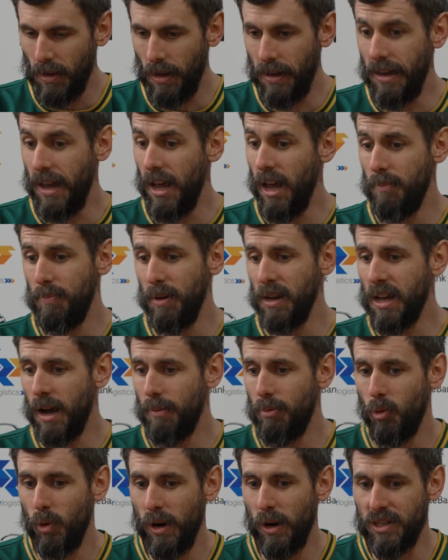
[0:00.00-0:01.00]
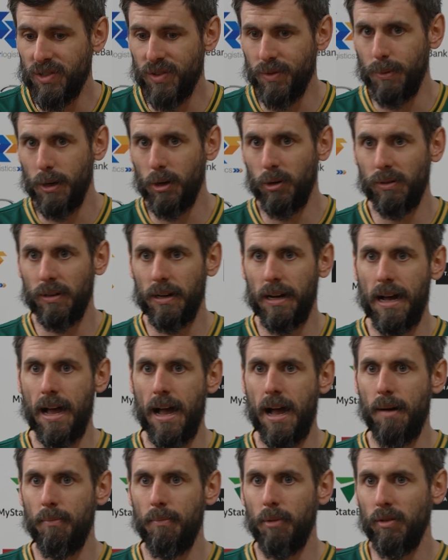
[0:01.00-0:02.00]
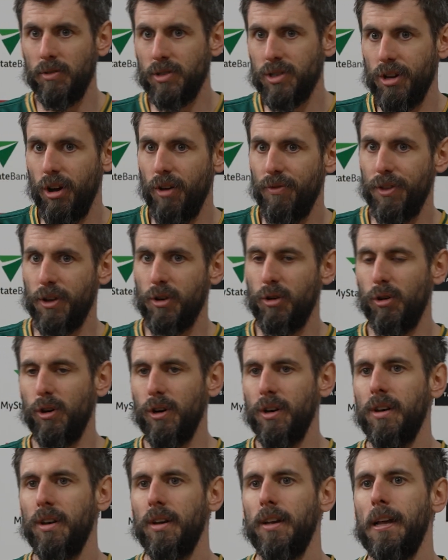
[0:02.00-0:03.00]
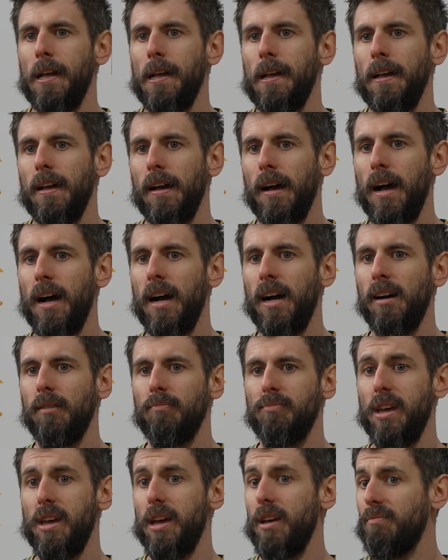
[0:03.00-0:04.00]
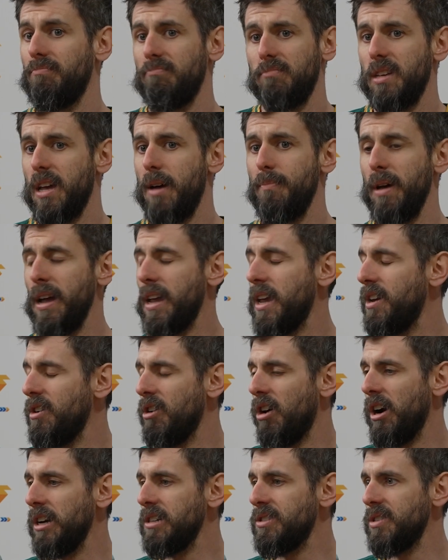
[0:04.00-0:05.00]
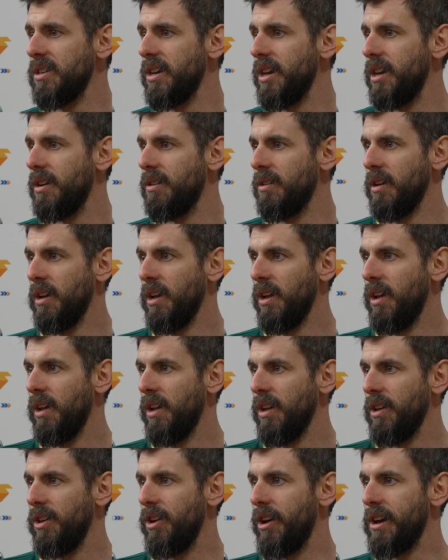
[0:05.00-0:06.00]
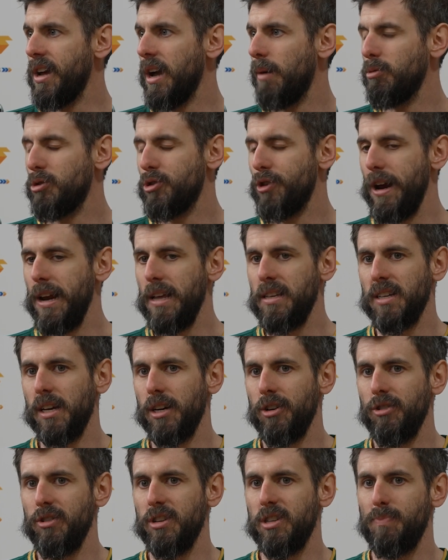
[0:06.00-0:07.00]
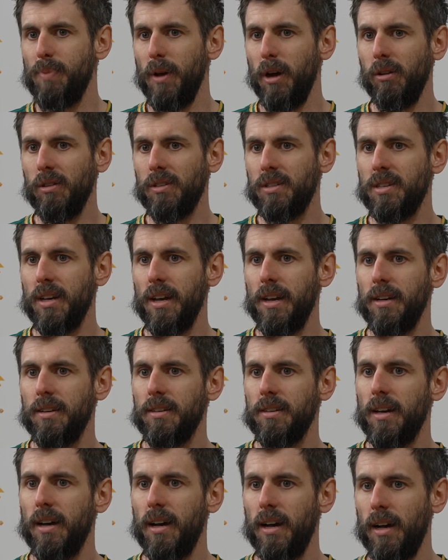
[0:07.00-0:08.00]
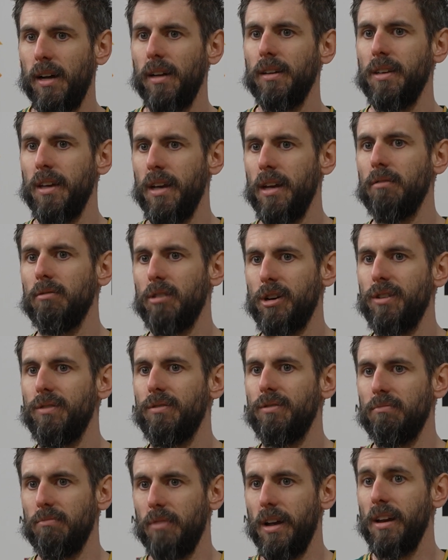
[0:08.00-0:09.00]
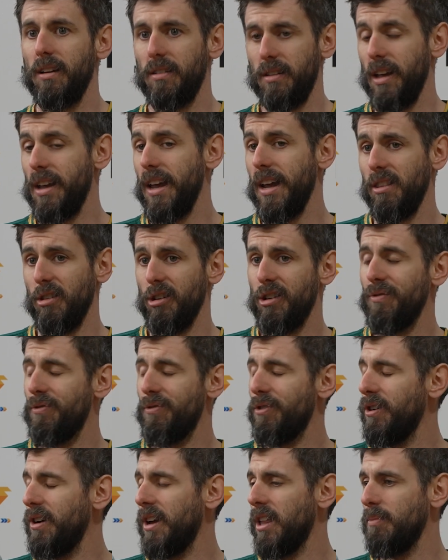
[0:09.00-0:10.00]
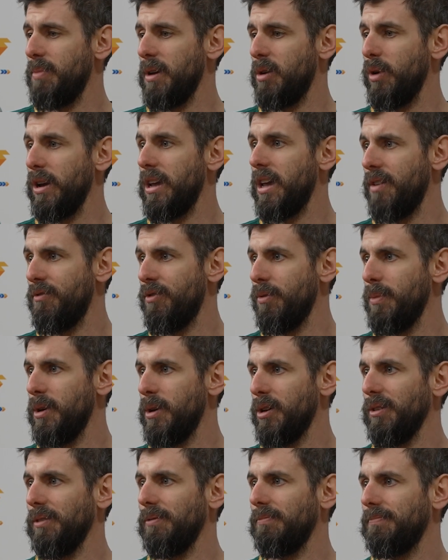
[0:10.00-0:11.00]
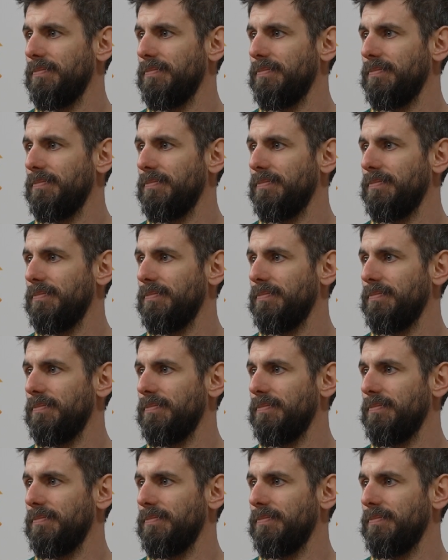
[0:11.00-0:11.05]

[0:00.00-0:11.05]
Yeah, big couple of weeks for Milt. Obviously, off the court. Come back in nicely, and you know, a couple of trainings under his belt, and looking for another big weekend for Milt.